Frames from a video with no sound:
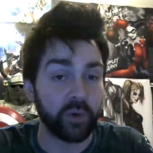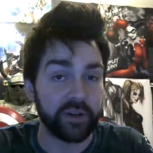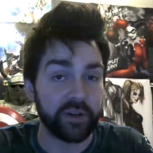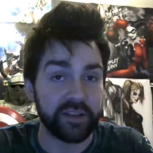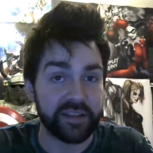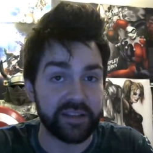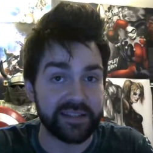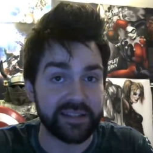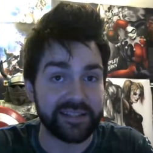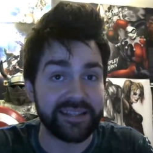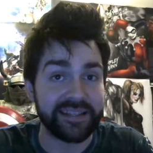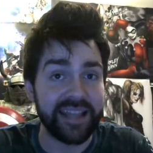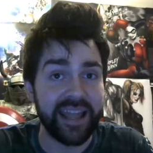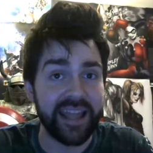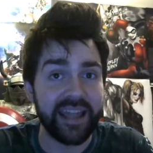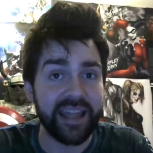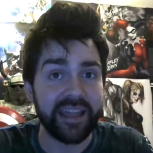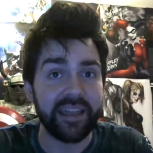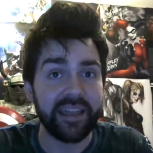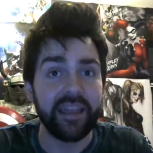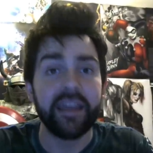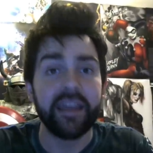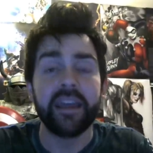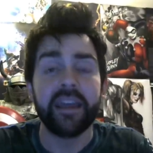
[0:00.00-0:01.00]
to this
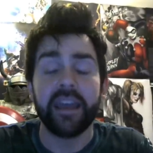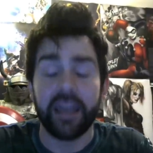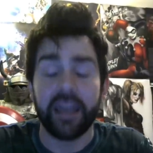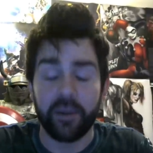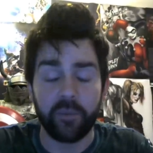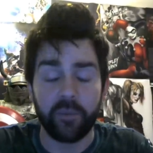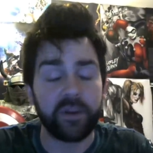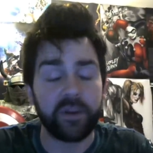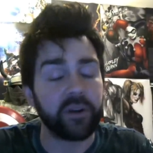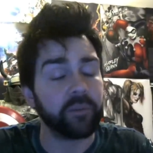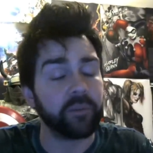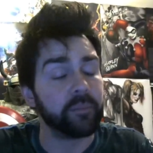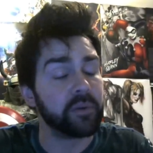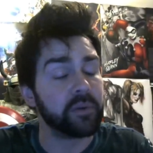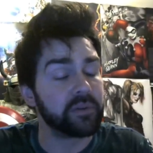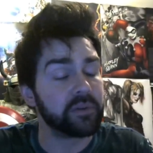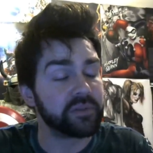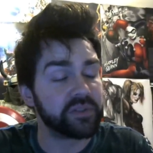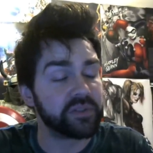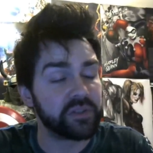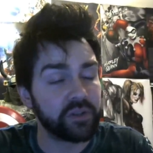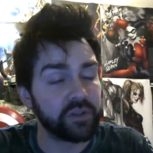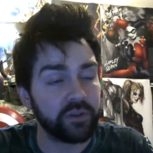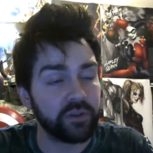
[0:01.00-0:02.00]
day, and we are
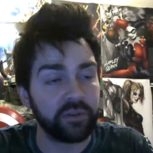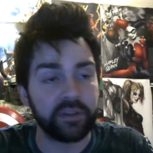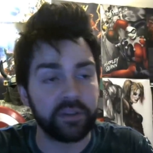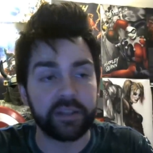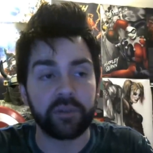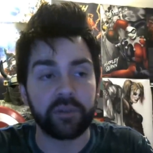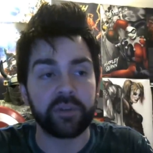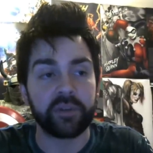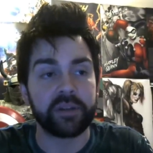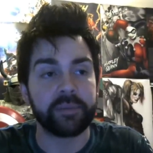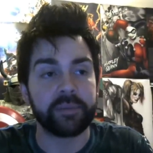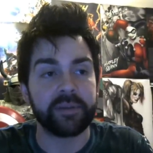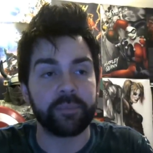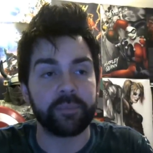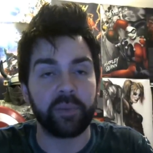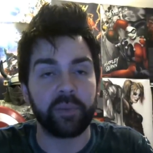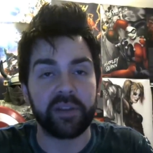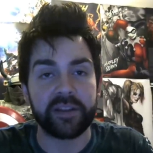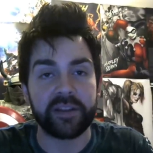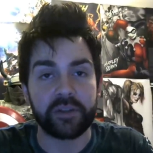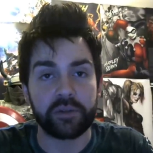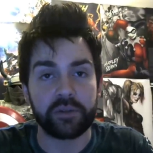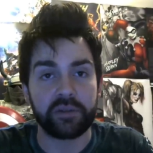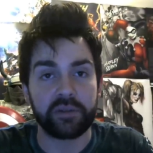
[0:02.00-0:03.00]
most certainly going to be
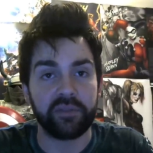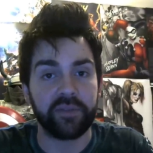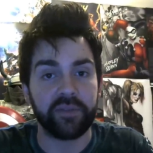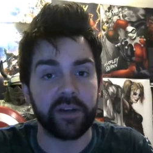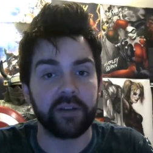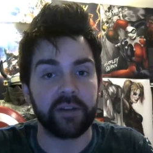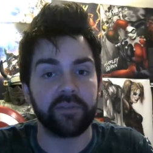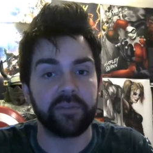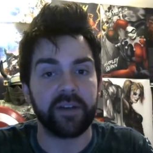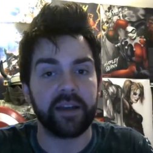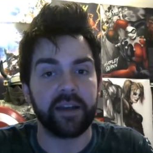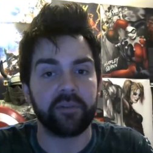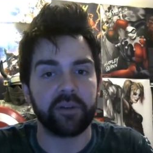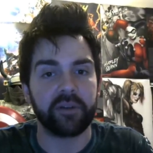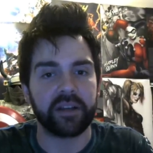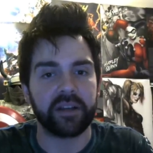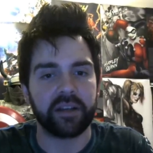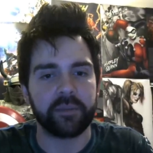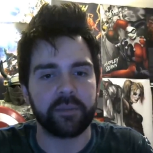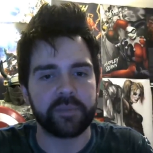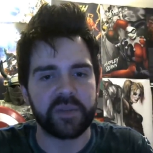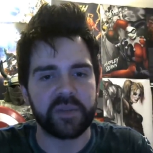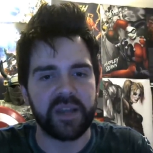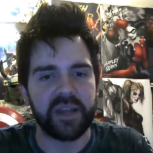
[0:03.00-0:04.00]
playing Street Fighter 5 when it
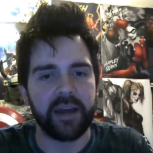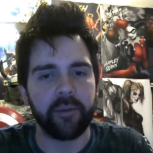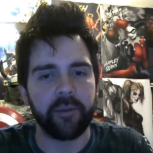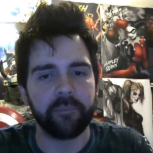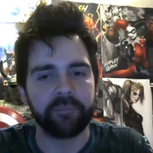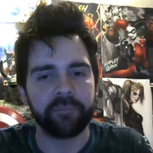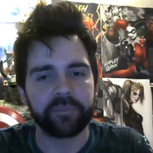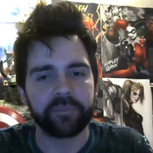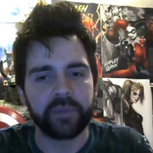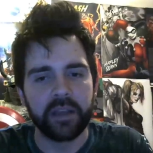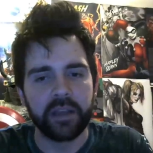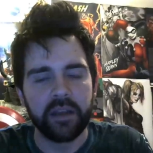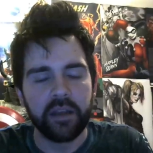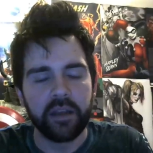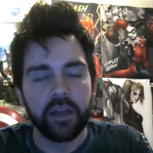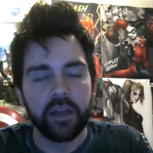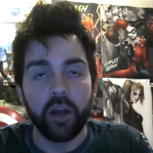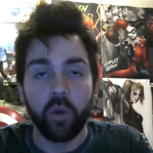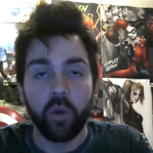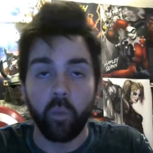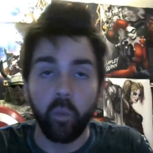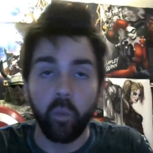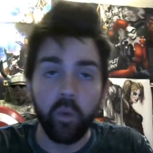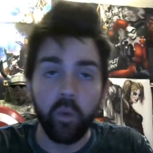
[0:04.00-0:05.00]
comes out.
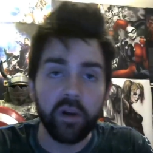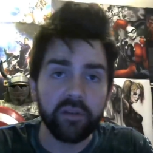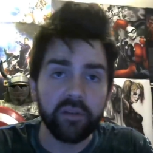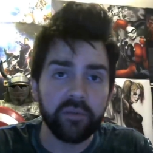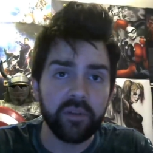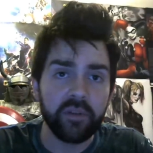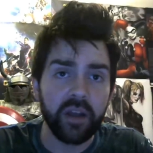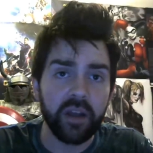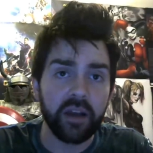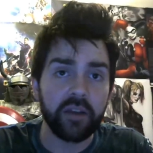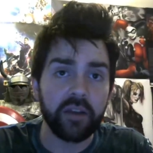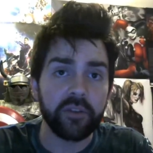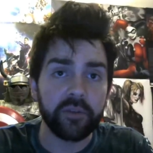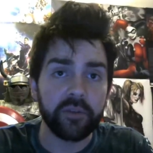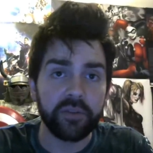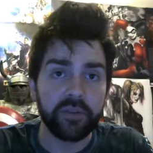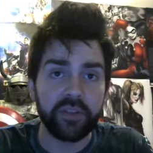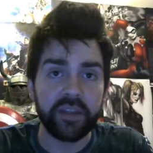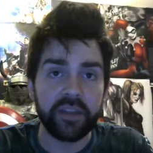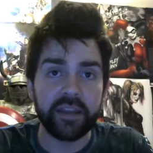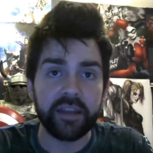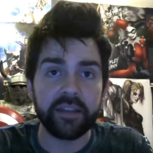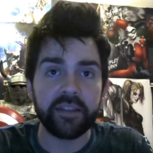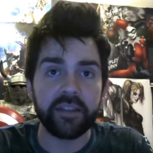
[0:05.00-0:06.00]
One other
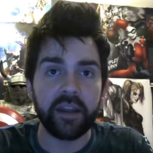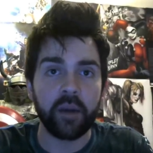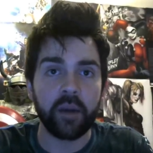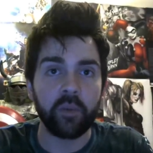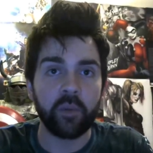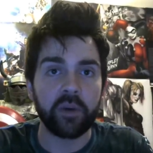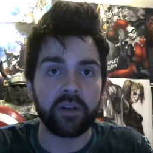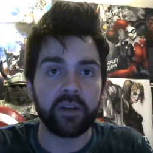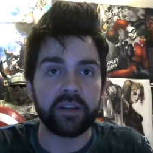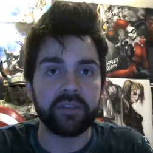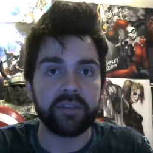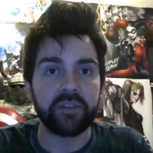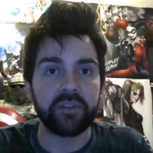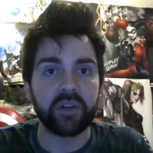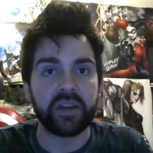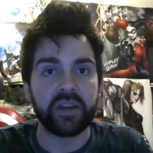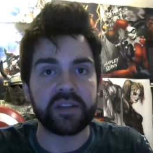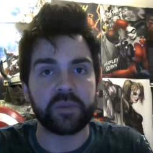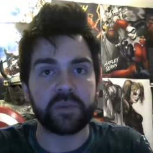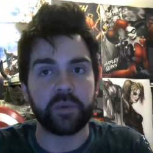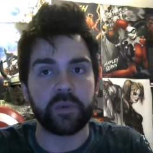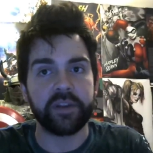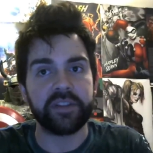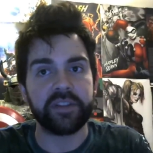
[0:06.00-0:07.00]
thing that I want to leave you
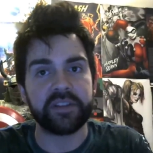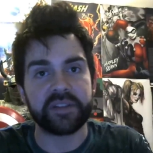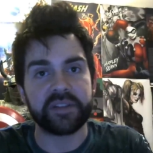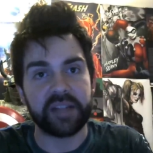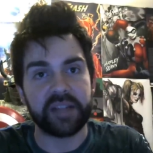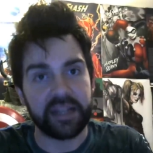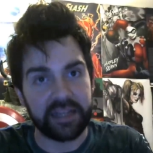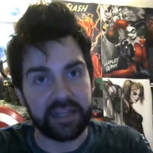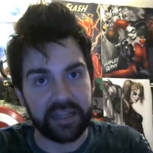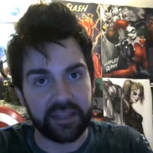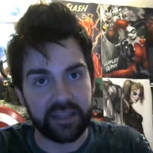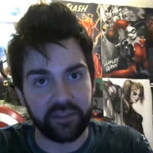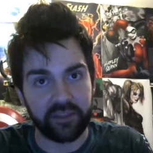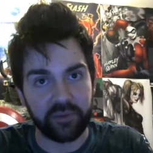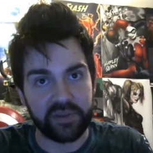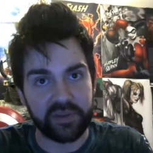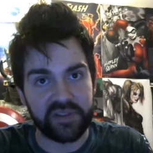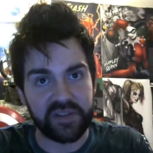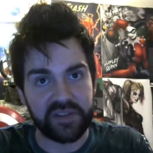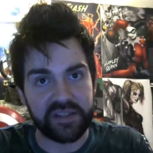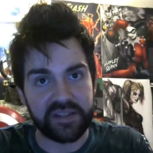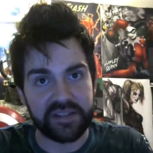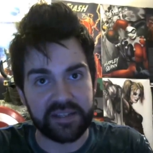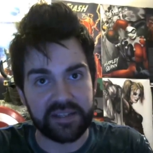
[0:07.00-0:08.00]
guys with is that E3
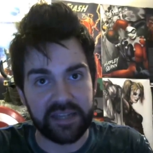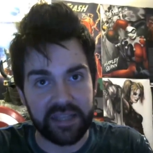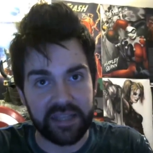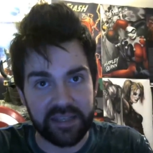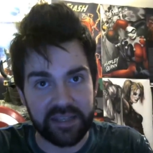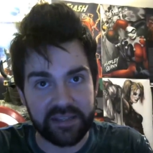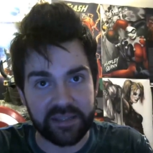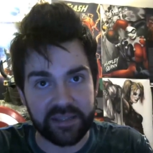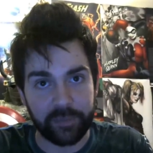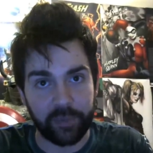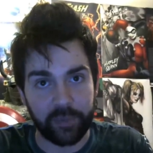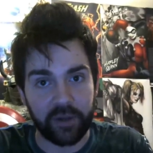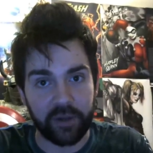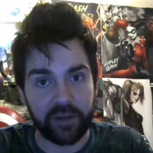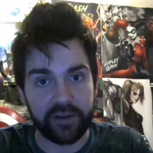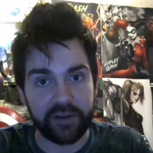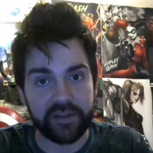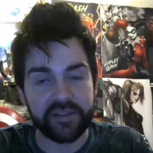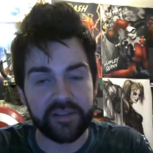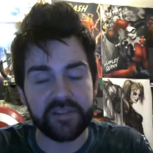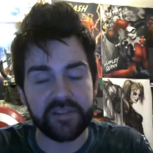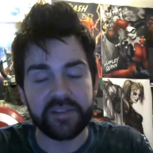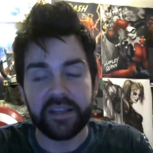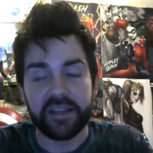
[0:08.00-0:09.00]
season is upon
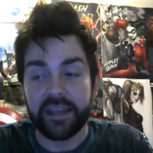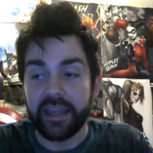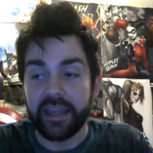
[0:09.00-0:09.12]
us,